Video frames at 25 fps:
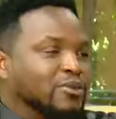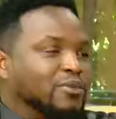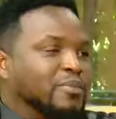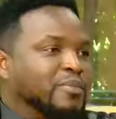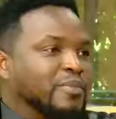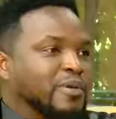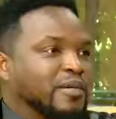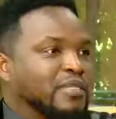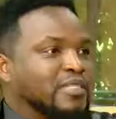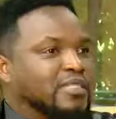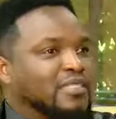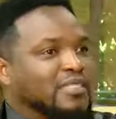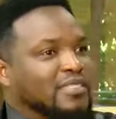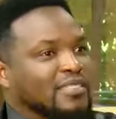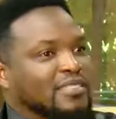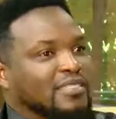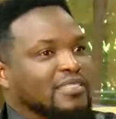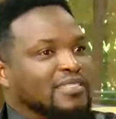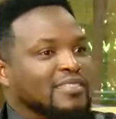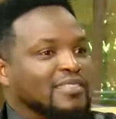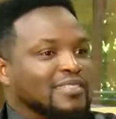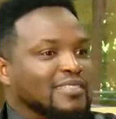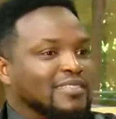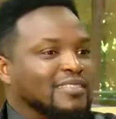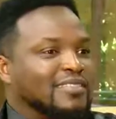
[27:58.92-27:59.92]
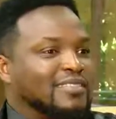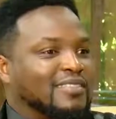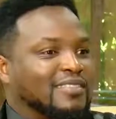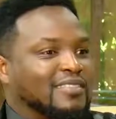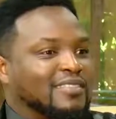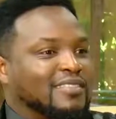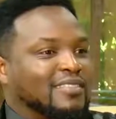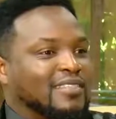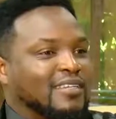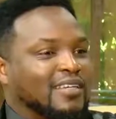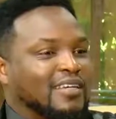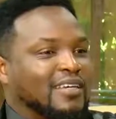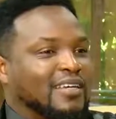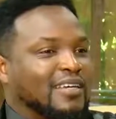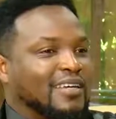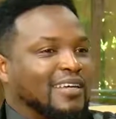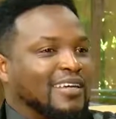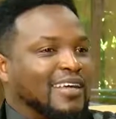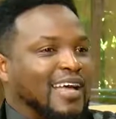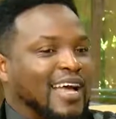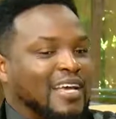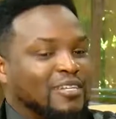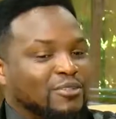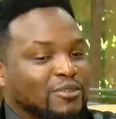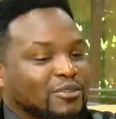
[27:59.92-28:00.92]
but
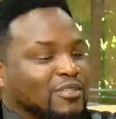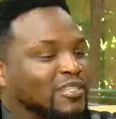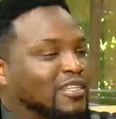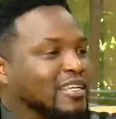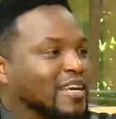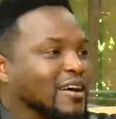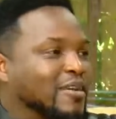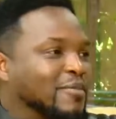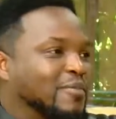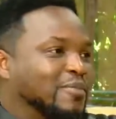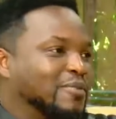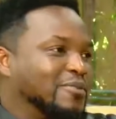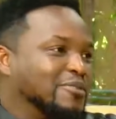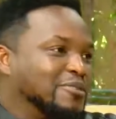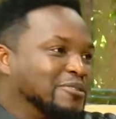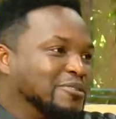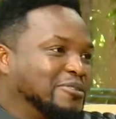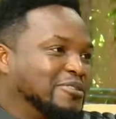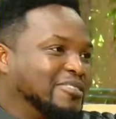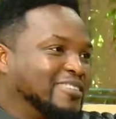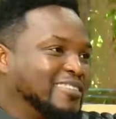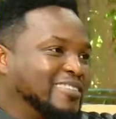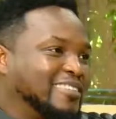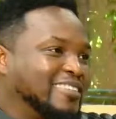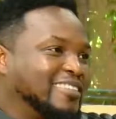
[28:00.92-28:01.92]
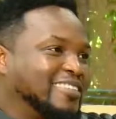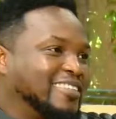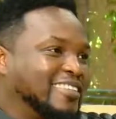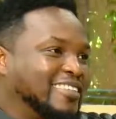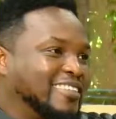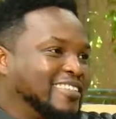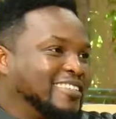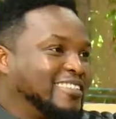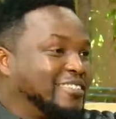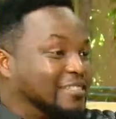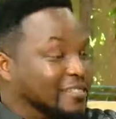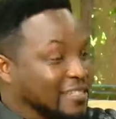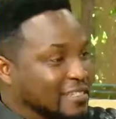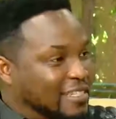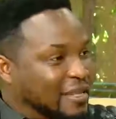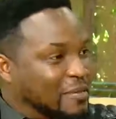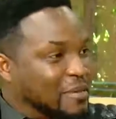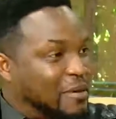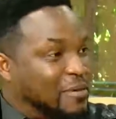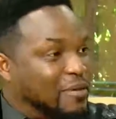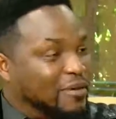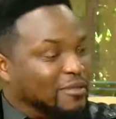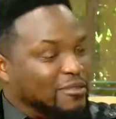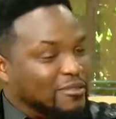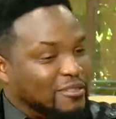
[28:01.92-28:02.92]
I don't think I'll produce next. This time I
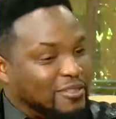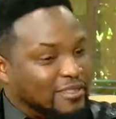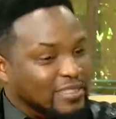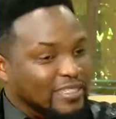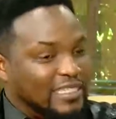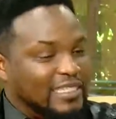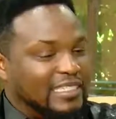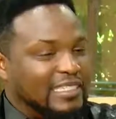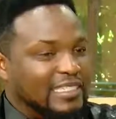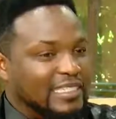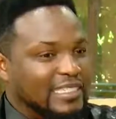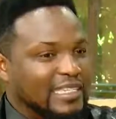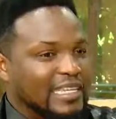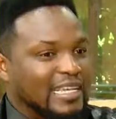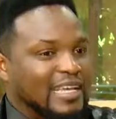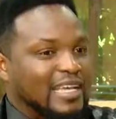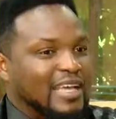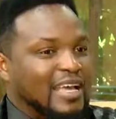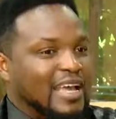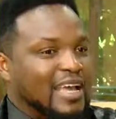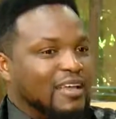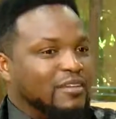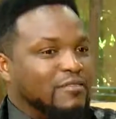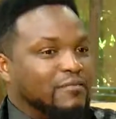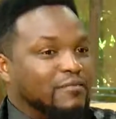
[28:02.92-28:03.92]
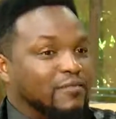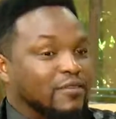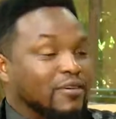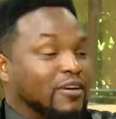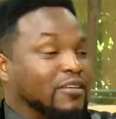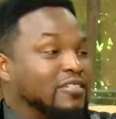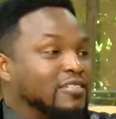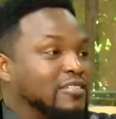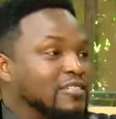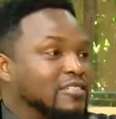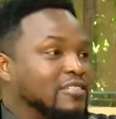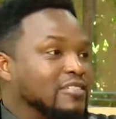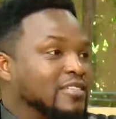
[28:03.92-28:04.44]
want to sit and focus this